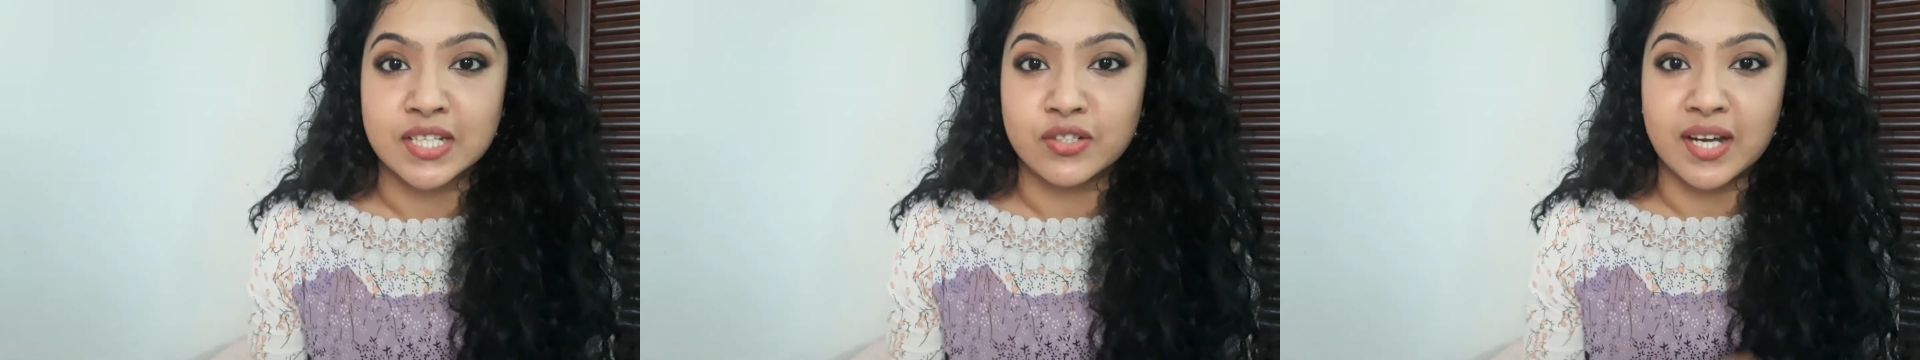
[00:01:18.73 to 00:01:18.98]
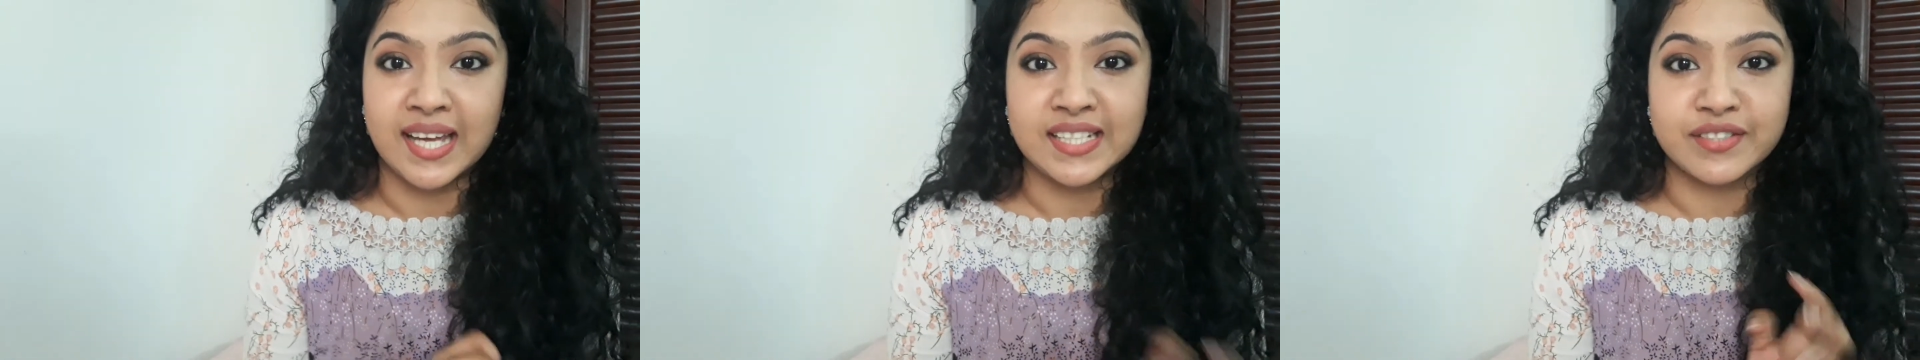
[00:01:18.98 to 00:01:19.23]

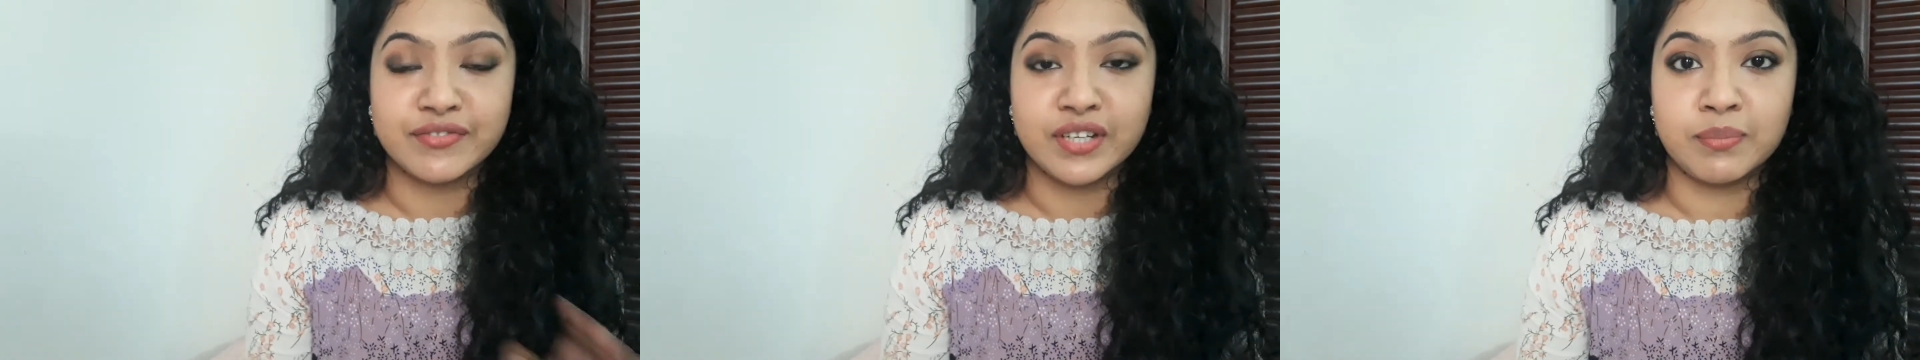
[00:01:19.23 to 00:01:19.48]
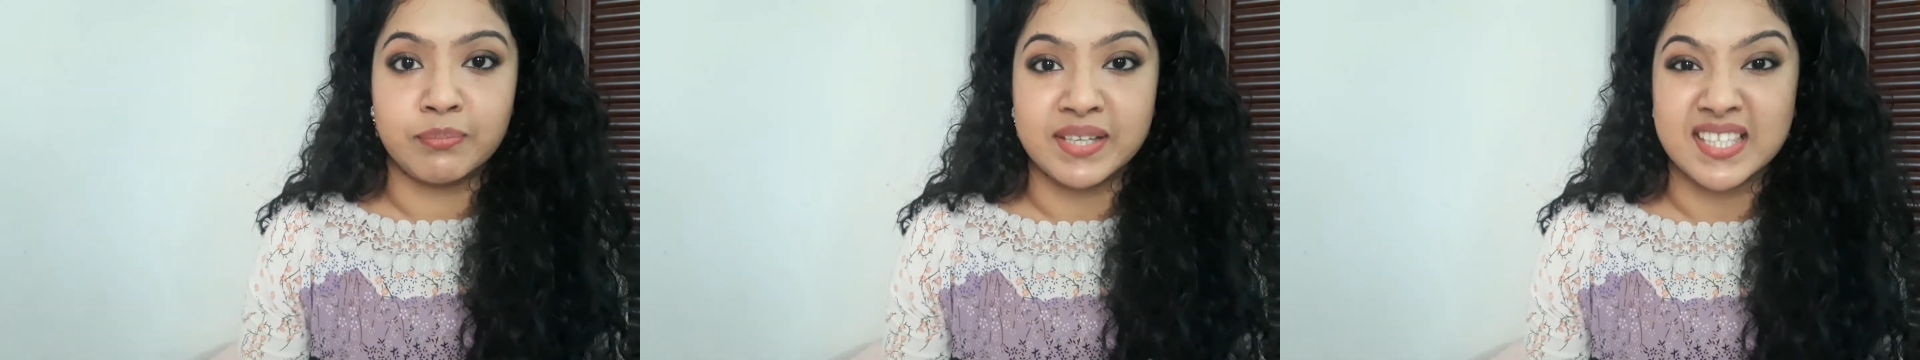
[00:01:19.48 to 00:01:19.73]
try
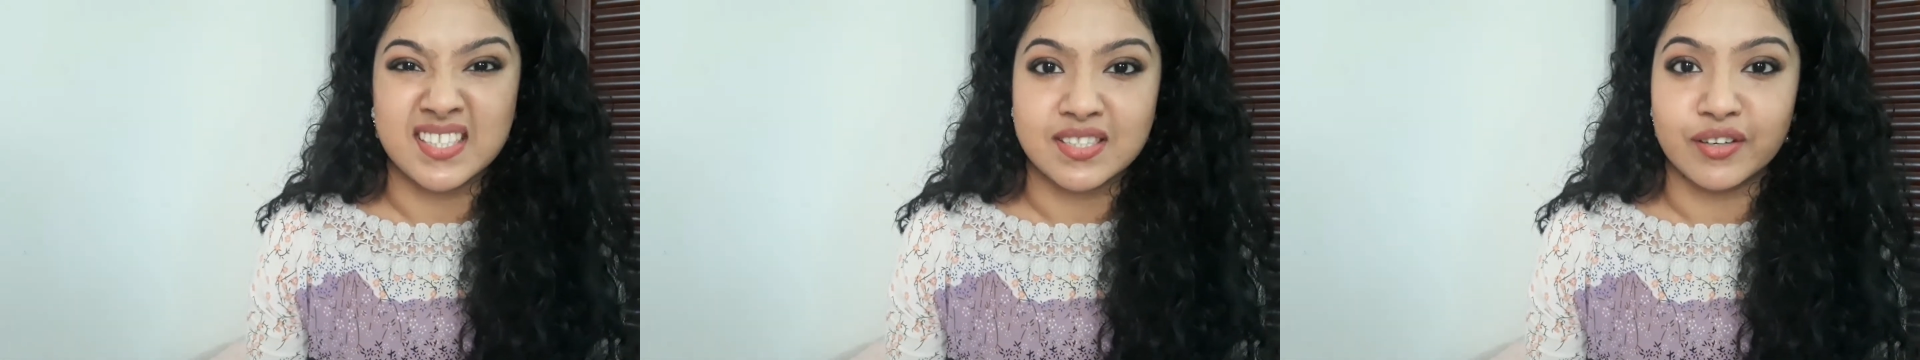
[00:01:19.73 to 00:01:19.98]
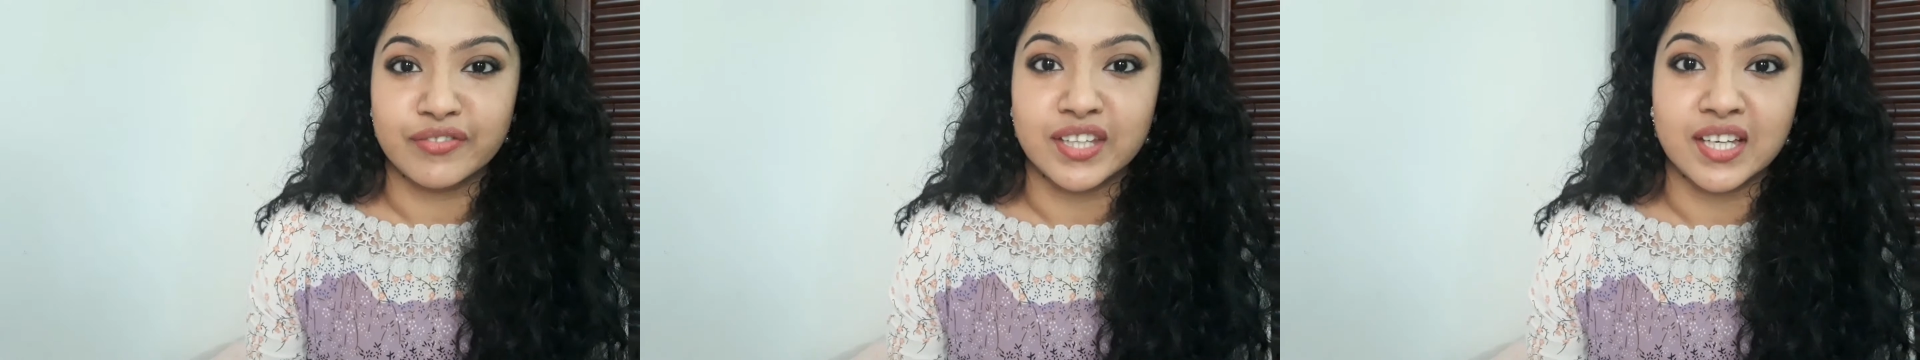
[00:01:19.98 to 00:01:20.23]
different mists
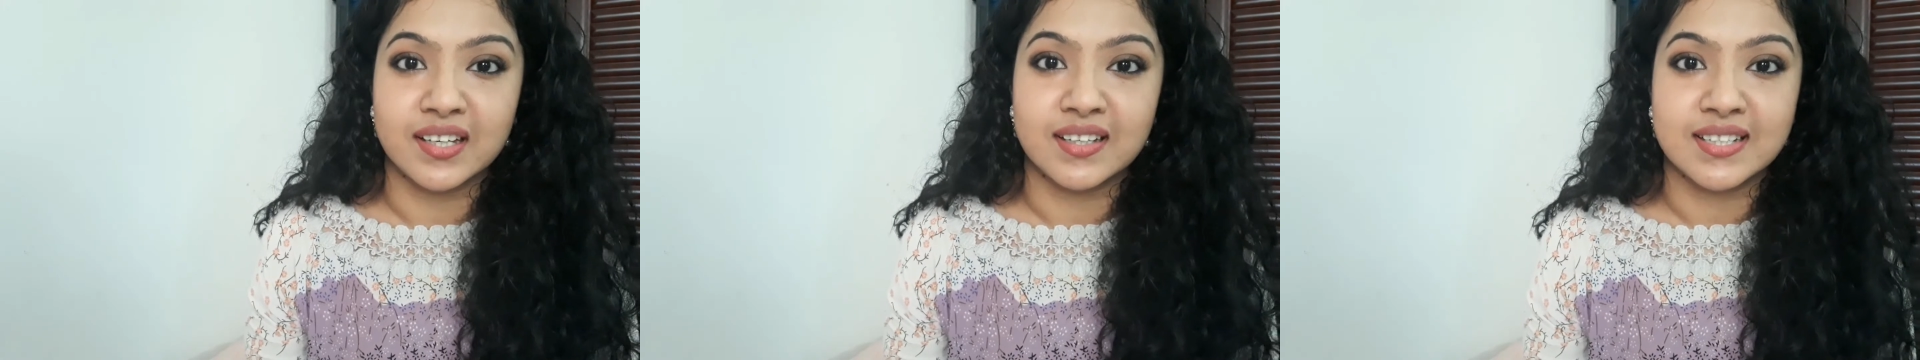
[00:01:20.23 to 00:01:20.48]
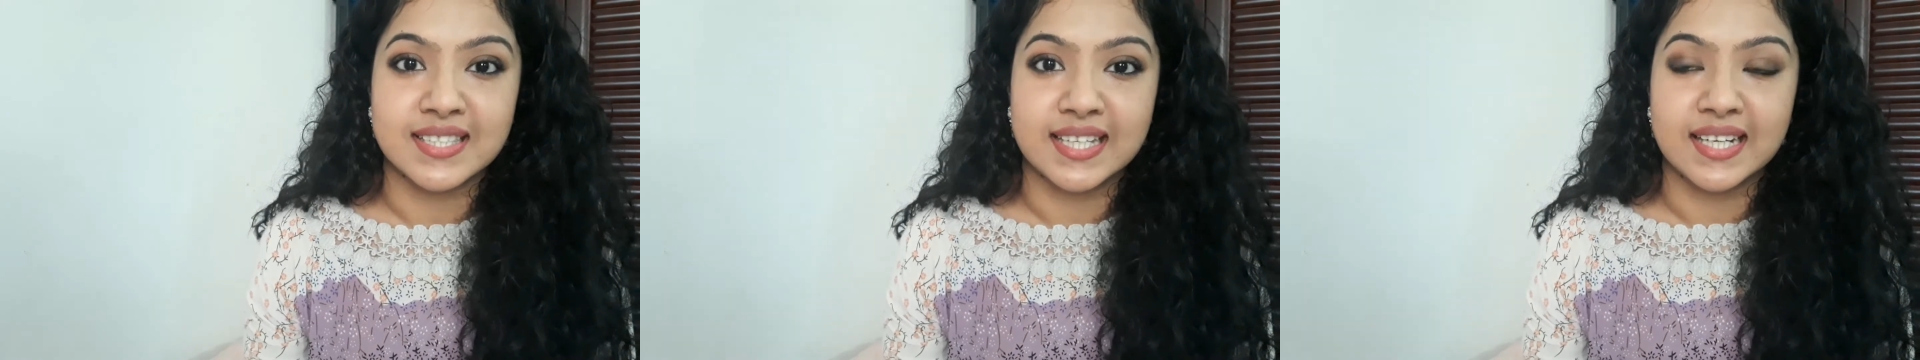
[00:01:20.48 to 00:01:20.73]
of
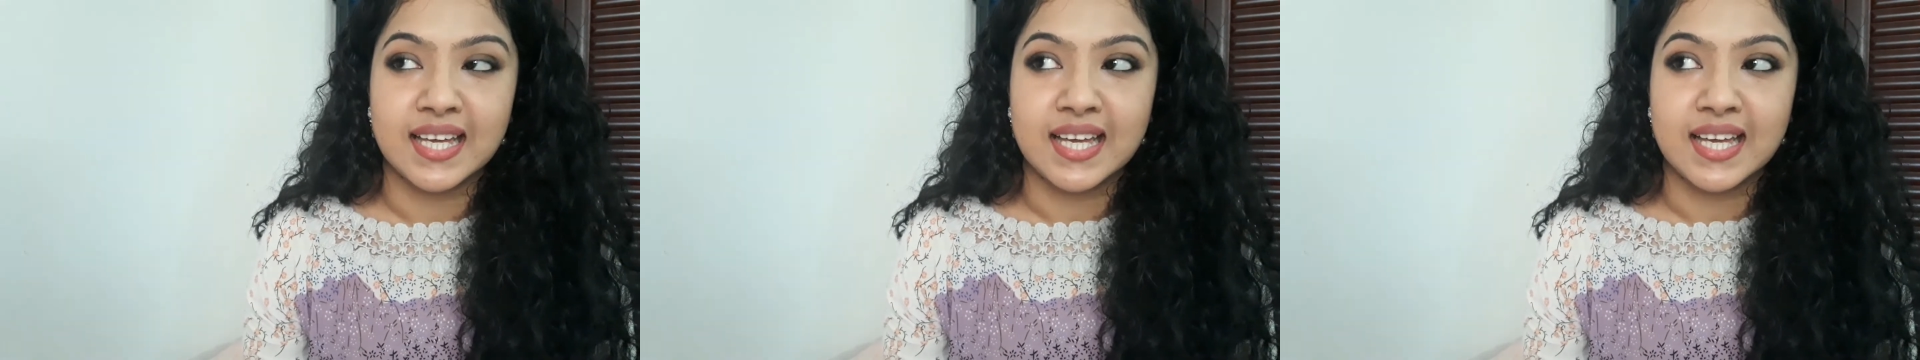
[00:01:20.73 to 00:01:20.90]
theirs, and